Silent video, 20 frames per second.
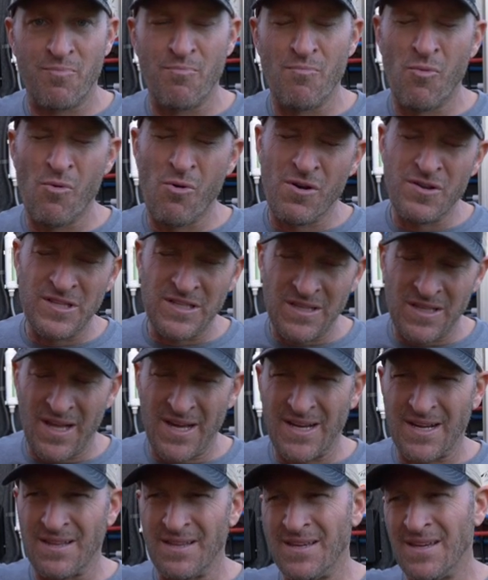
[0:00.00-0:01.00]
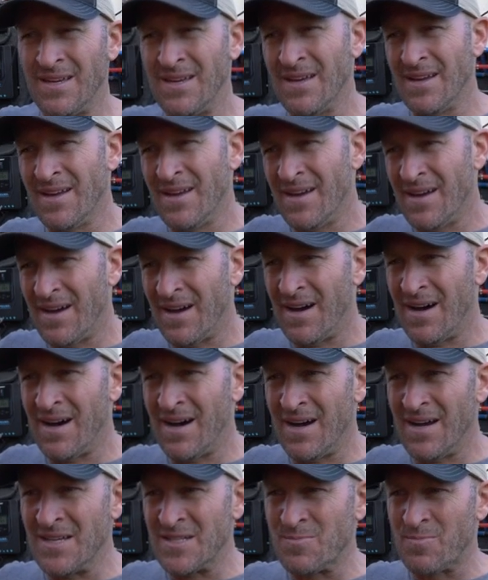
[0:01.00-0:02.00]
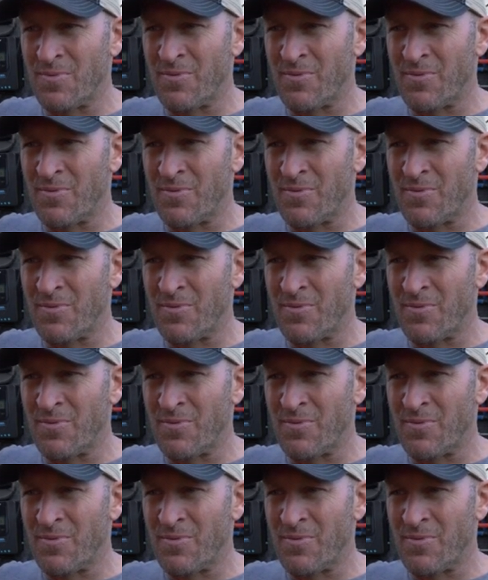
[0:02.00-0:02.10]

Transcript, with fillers: More than likely, it's